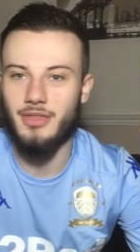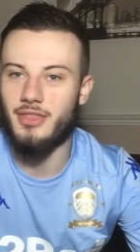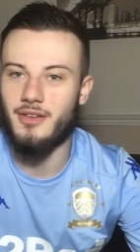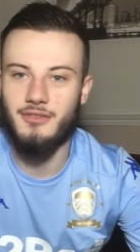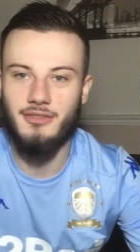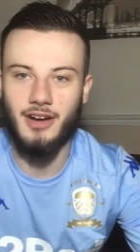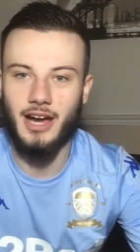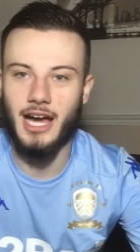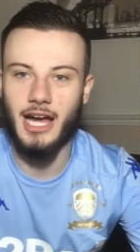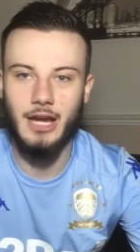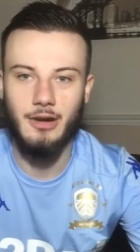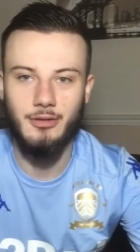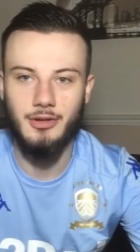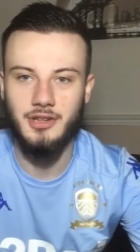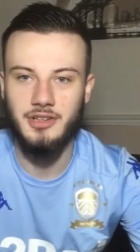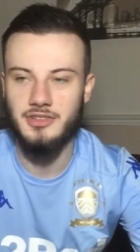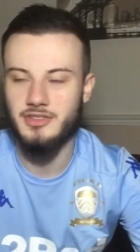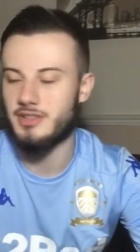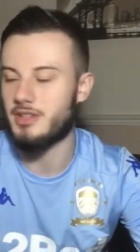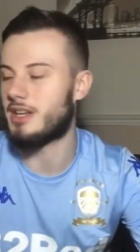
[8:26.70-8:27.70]
the
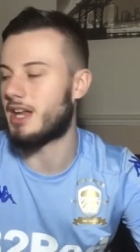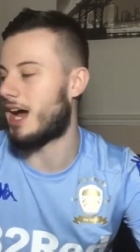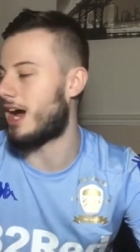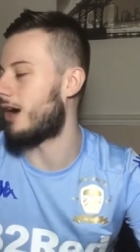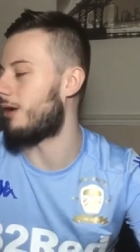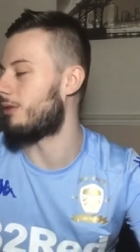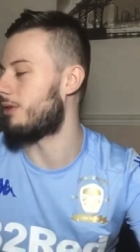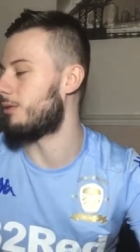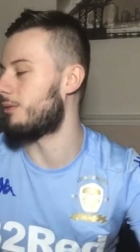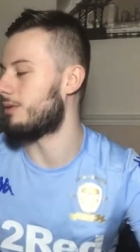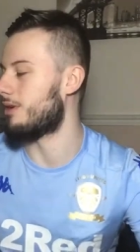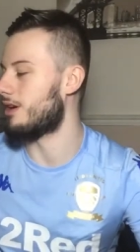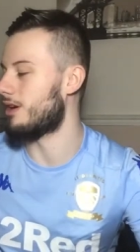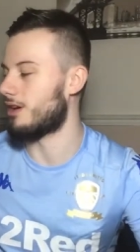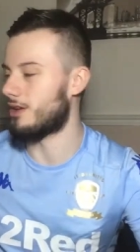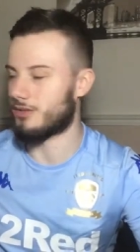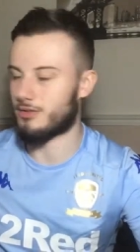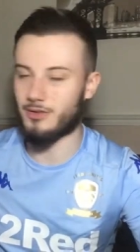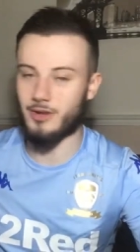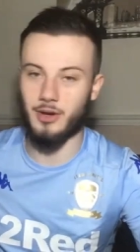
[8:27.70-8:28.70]
virus and how the
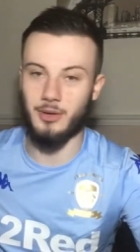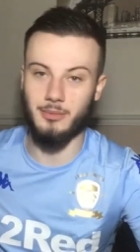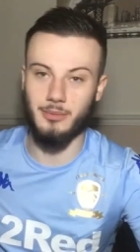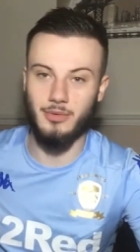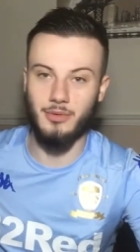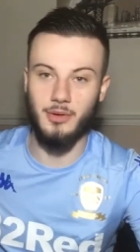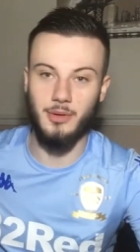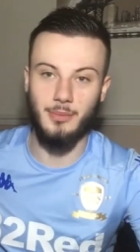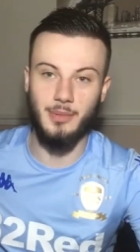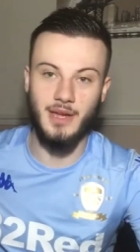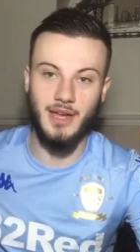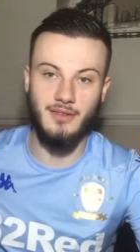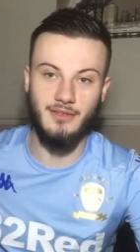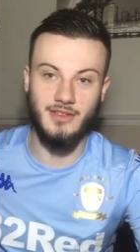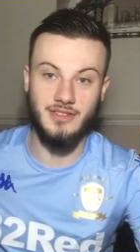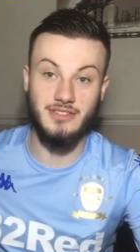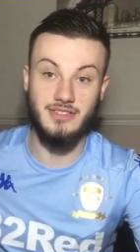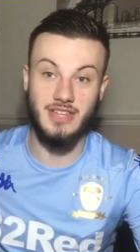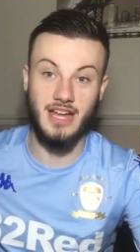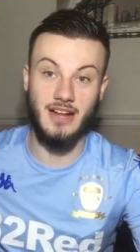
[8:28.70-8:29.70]
world's come to a bit of
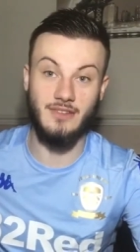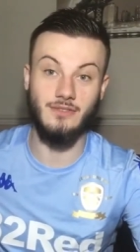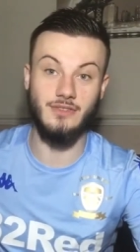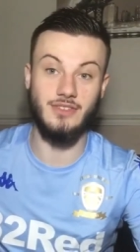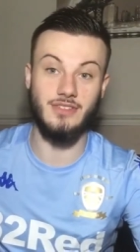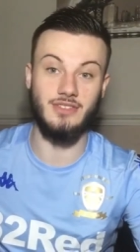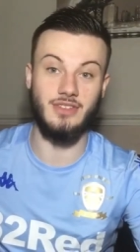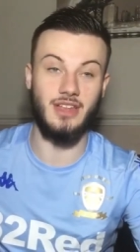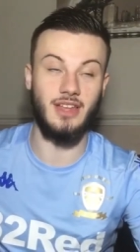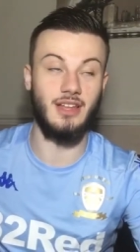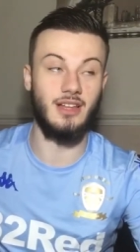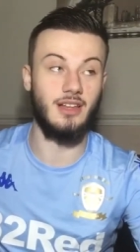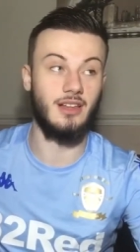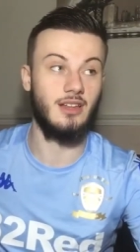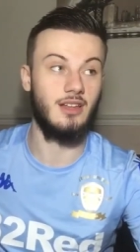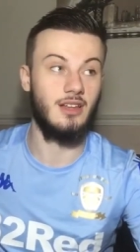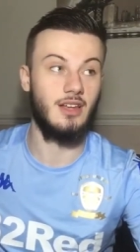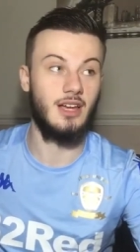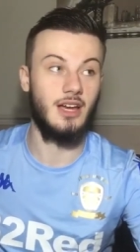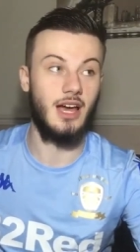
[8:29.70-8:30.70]
a standstill
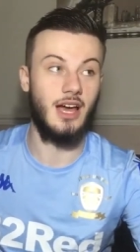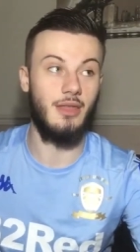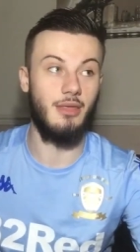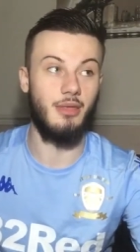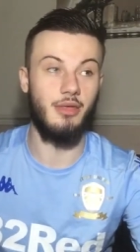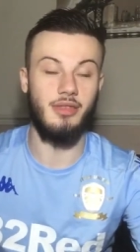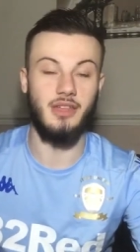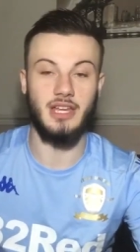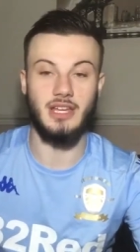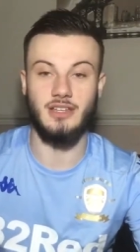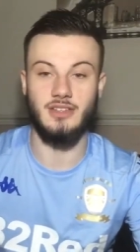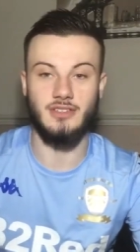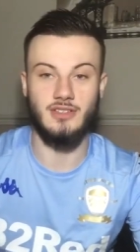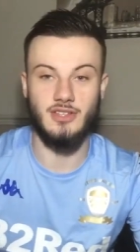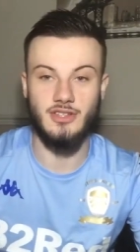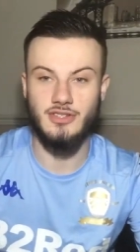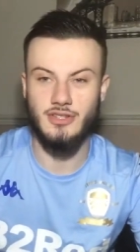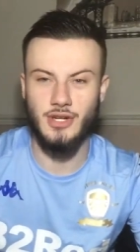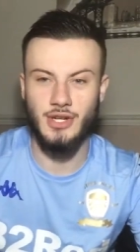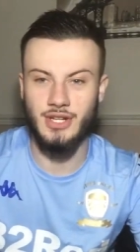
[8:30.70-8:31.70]
and things
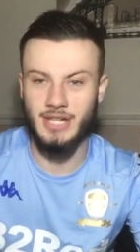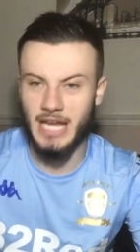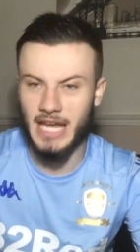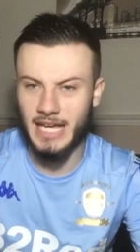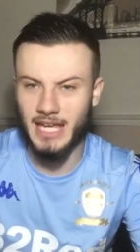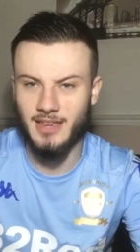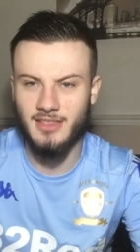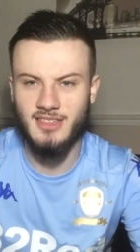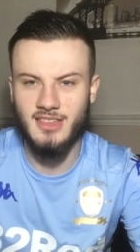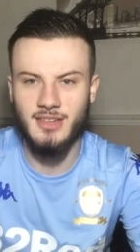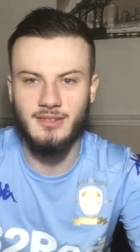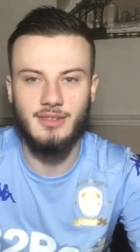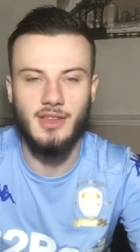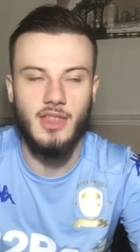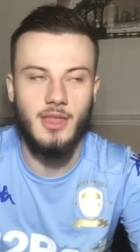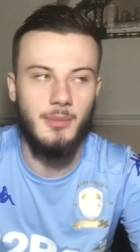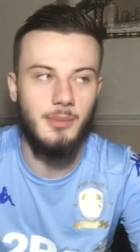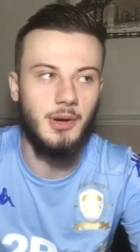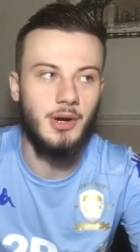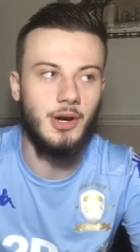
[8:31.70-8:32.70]
are so negative
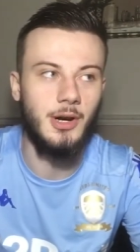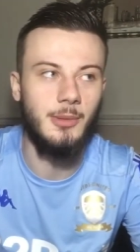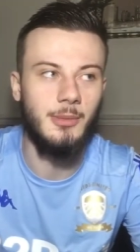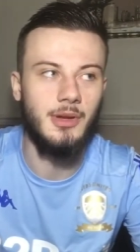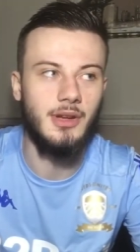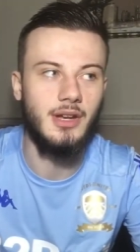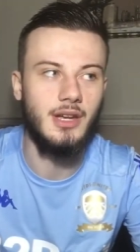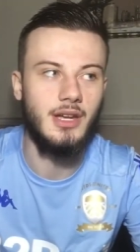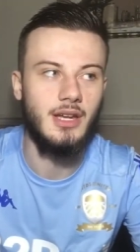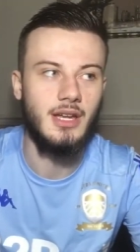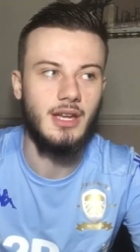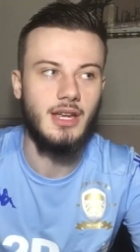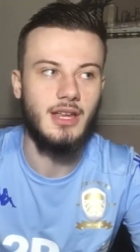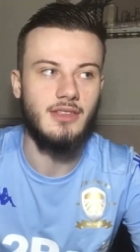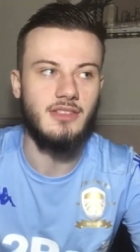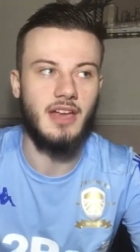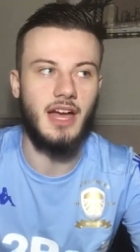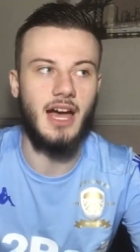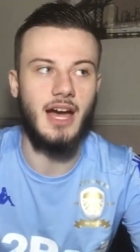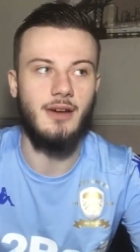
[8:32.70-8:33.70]
at the moment.
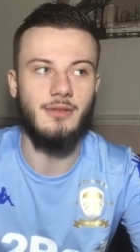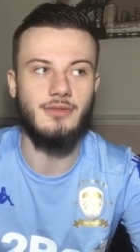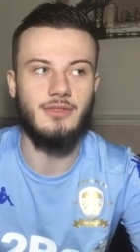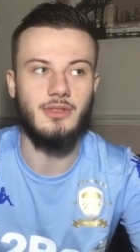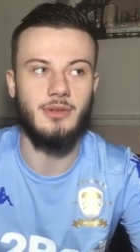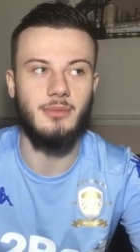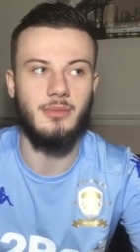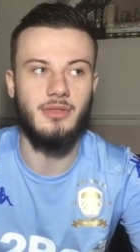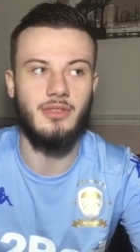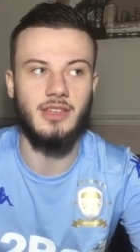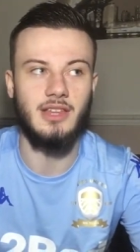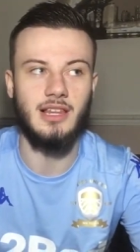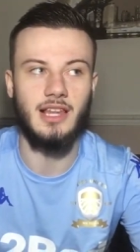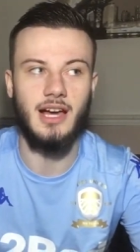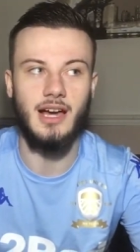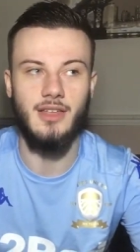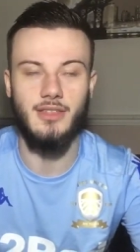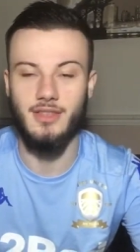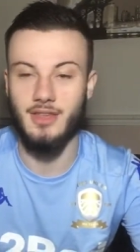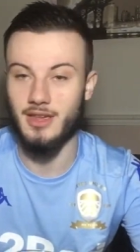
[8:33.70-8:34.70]
To have something
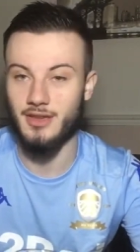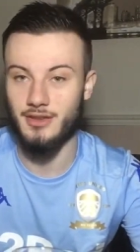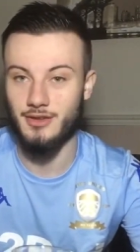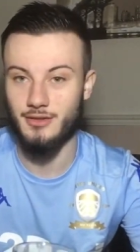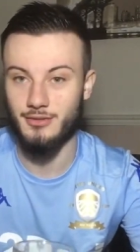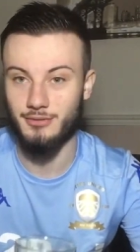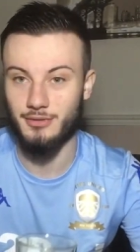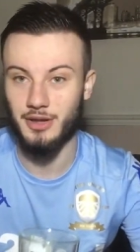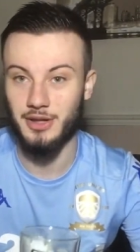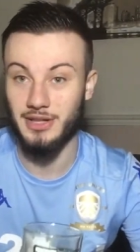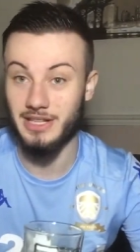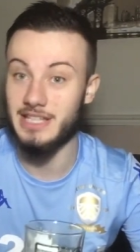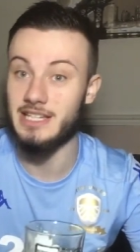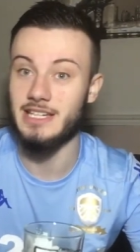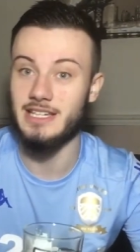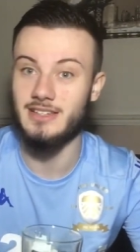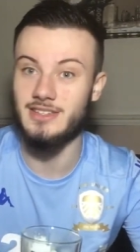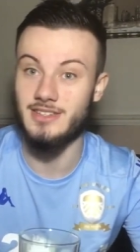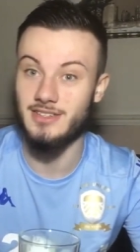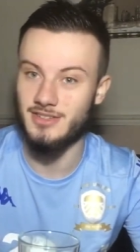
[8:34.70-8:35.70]
like this for
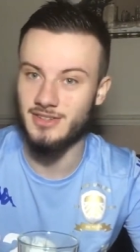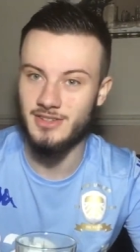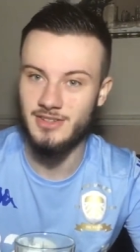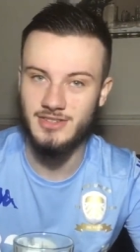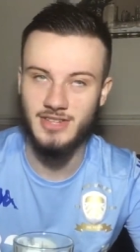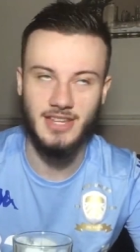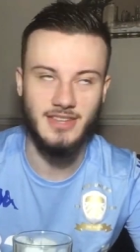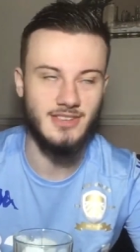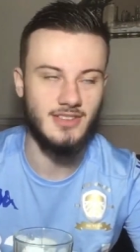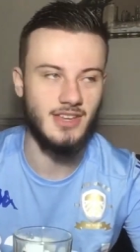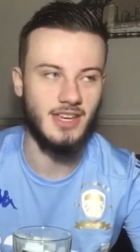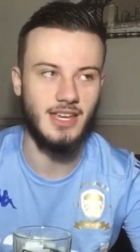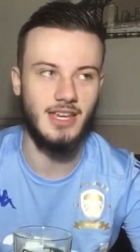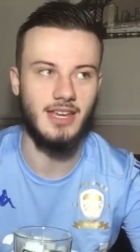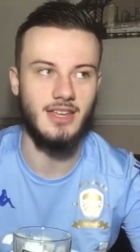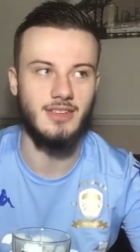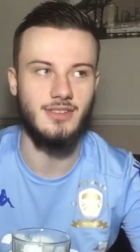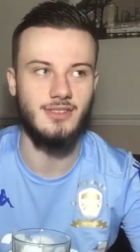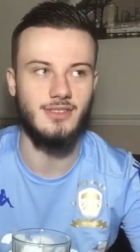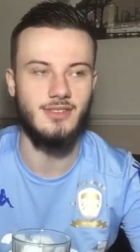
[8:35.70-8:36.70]
Leeds as a
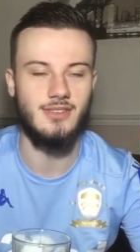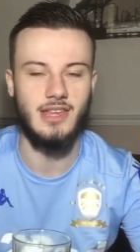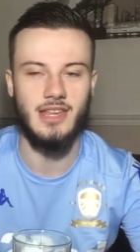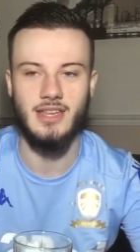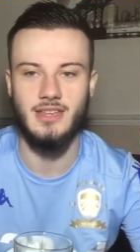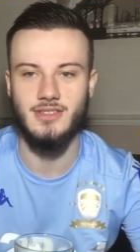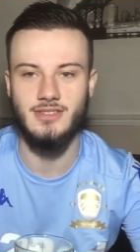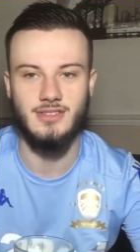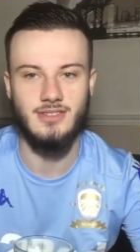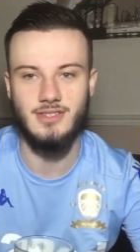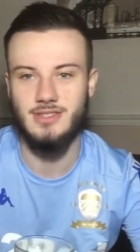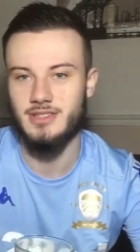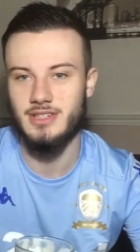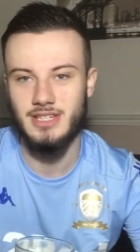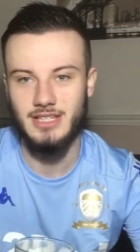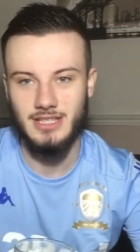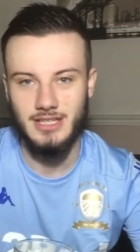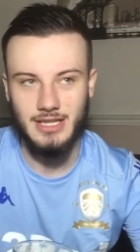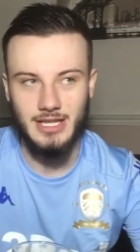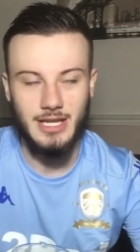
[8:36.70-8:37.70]
city is, is
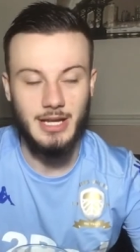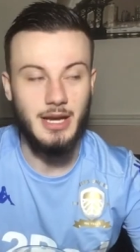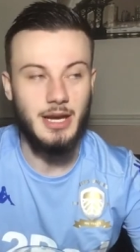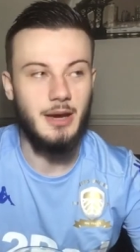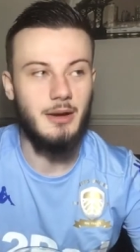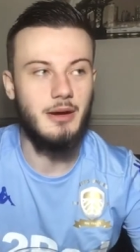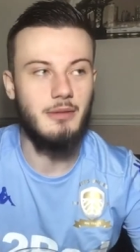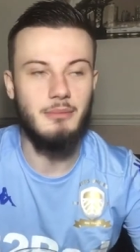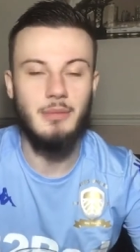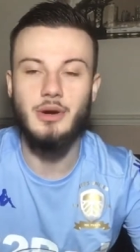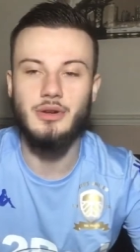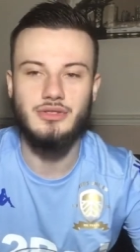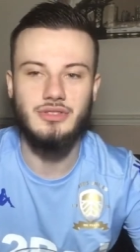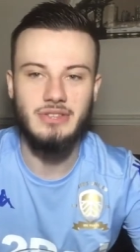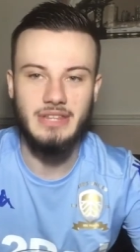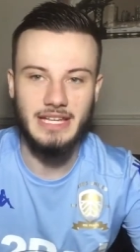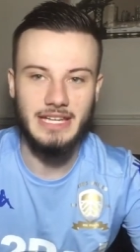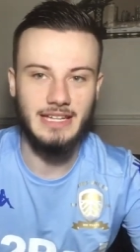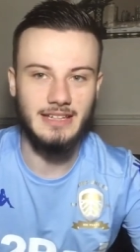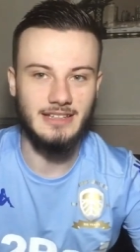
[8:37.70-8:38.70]
much
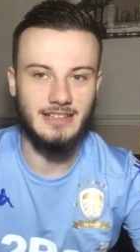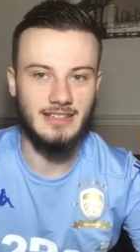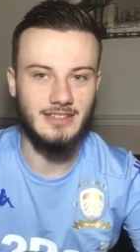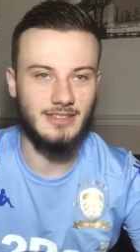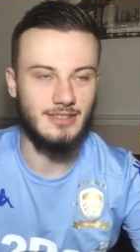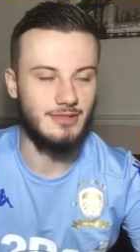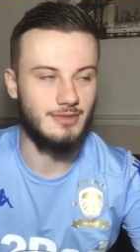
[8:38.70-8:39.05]
needed